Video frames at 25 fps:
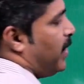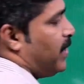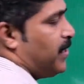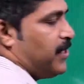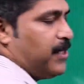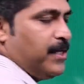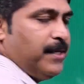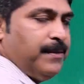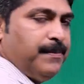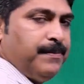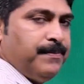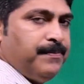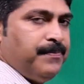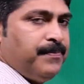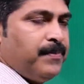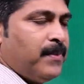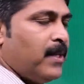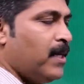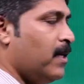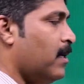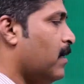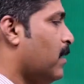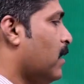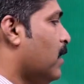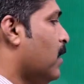it.
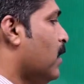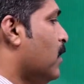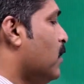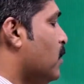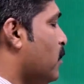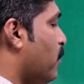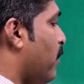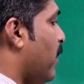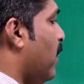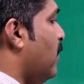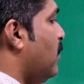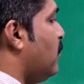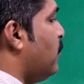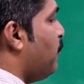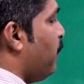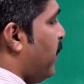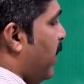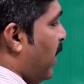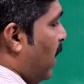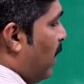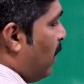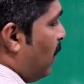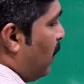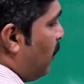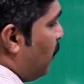So once
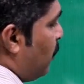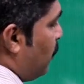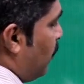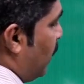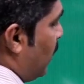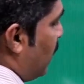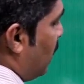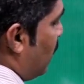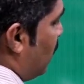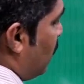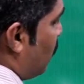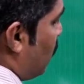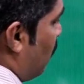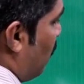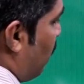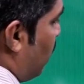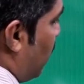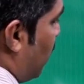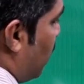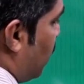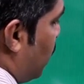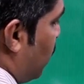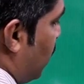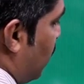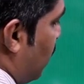we are doing this
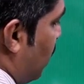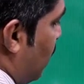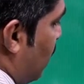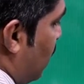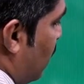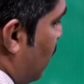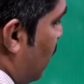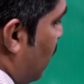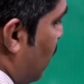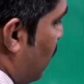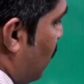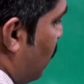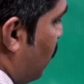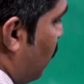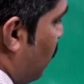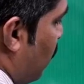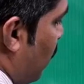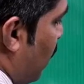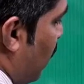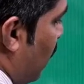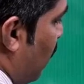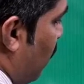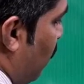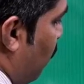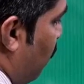operation, this is
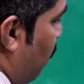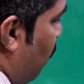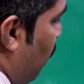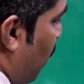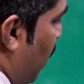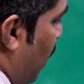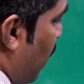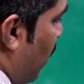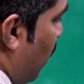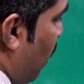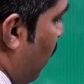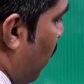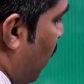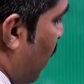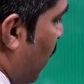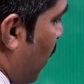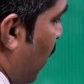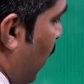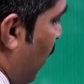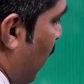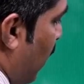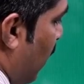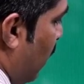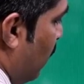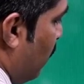25
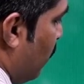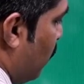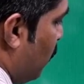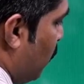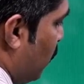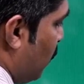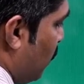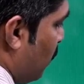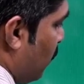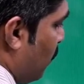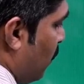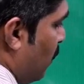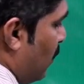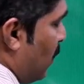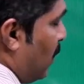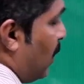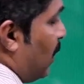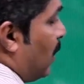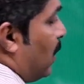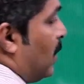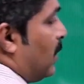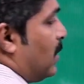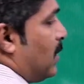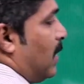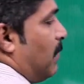into,
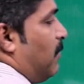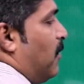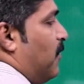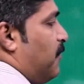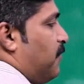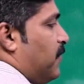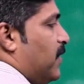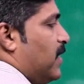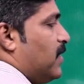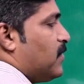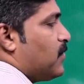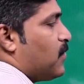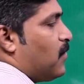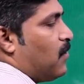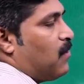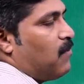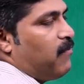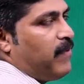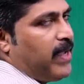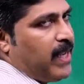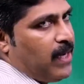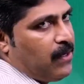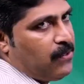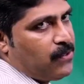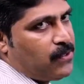sum of these all
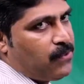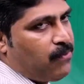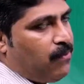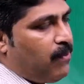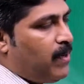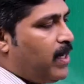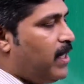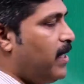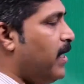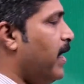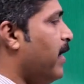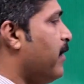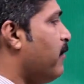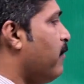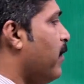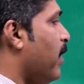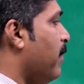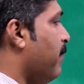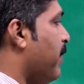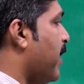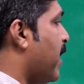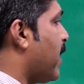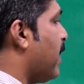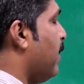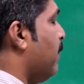values, what it will
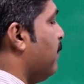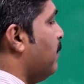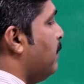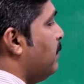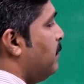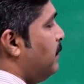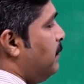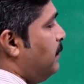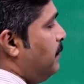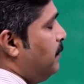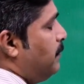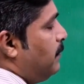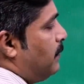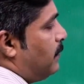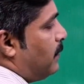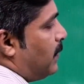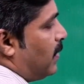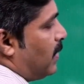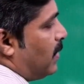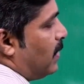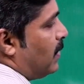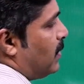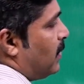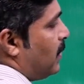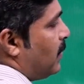become?
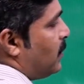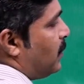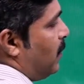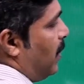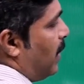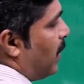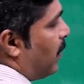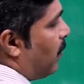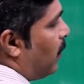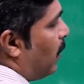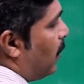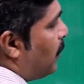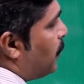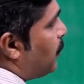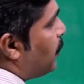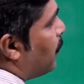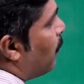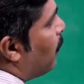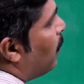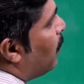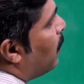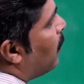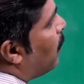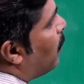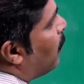This is equal
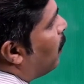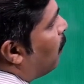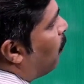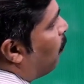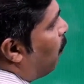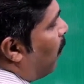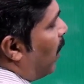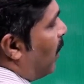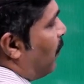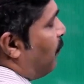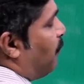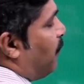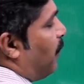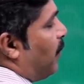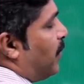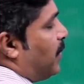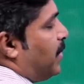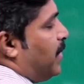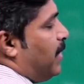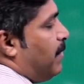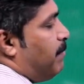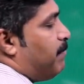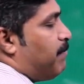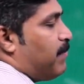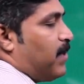to
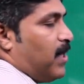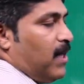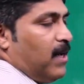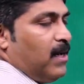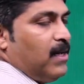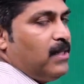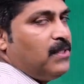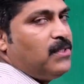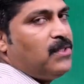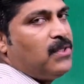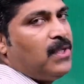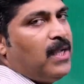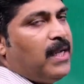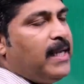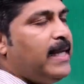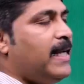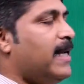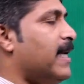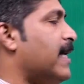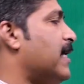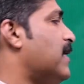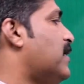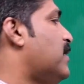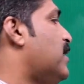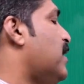140 plus
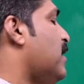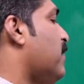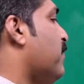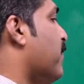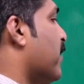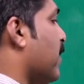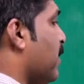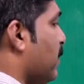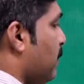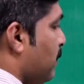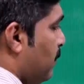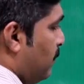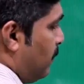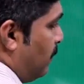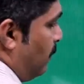91.